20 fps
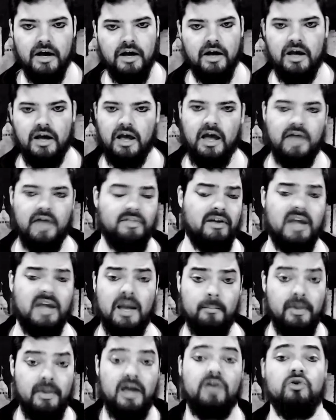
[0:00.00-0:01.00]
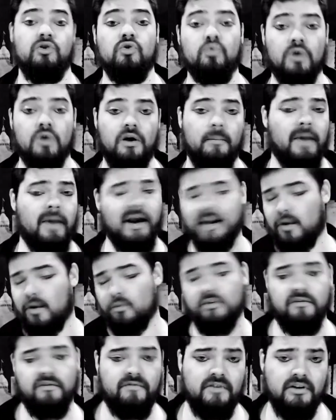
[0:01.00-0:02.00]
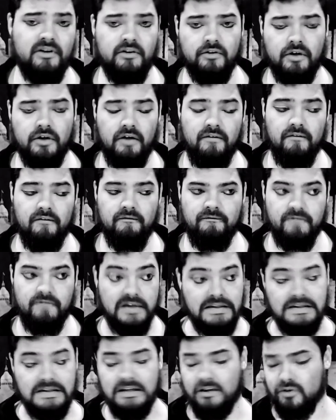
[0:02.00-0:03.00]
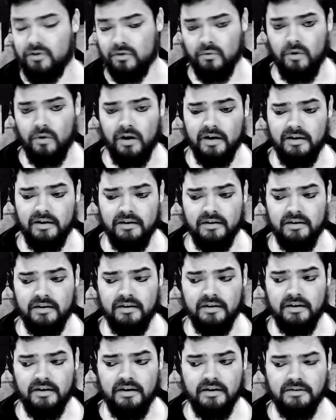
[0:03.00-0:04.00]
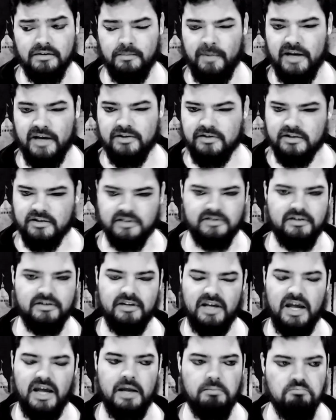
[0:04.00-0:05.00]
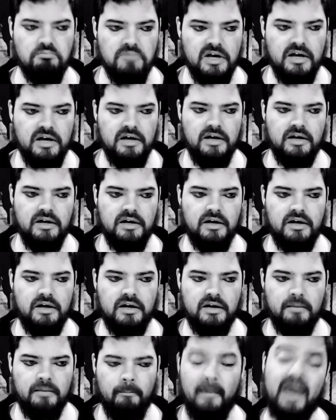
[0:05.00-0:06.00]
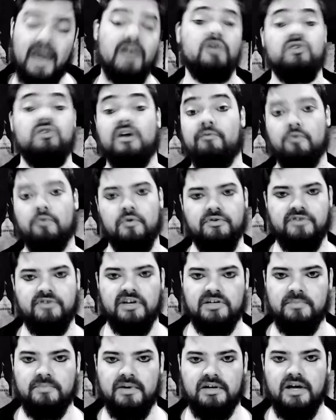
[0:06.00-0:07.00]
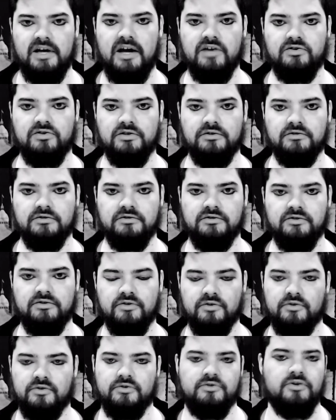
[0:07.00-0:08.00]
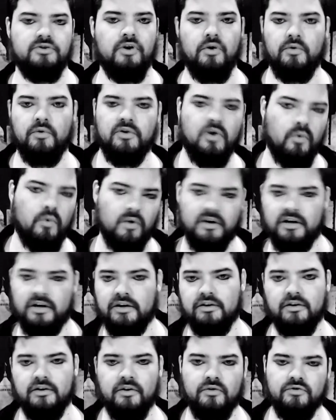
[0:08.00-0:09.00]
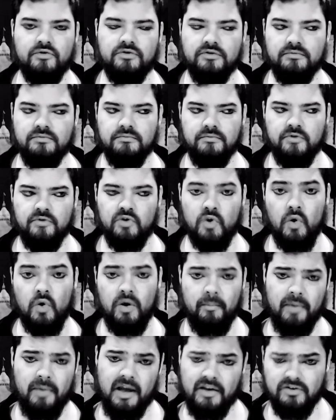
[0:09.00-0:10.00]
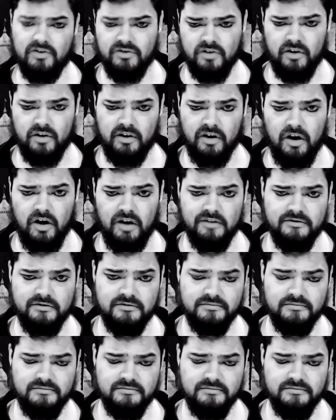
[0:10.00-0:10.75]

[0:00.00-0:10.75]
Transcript: and the campaign you run might not really fit either one. It's best just to, again, manage everyone's expectations so you don't run into those growing pains starting off.